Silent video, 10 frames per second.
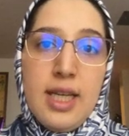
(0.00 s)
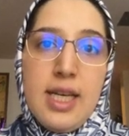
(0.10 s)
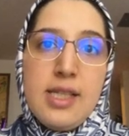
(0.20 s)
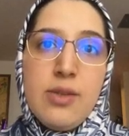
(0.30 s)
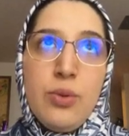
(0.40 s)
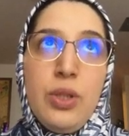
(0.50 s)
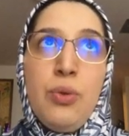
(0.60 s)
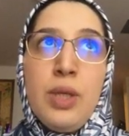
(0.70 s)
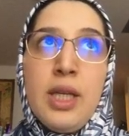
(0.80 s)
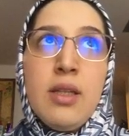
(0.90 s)
So you
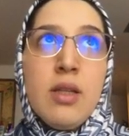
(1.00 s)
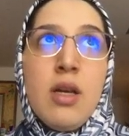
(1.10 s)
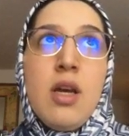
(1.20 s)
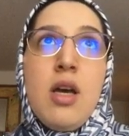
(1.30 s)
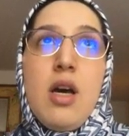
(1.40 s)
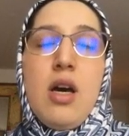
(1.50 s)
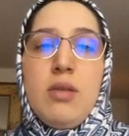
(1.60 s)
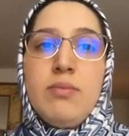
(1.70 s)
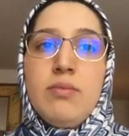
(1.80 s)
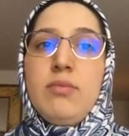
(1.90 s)
can
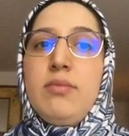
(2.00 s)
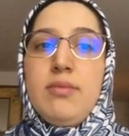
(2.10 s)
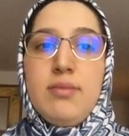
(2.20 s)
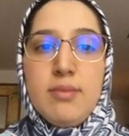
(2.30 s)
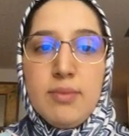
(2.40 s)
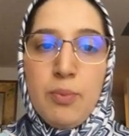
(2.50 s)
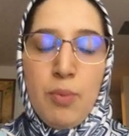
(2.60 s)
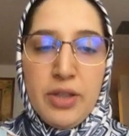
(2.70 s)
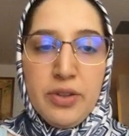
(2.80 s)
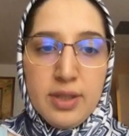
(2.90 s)
model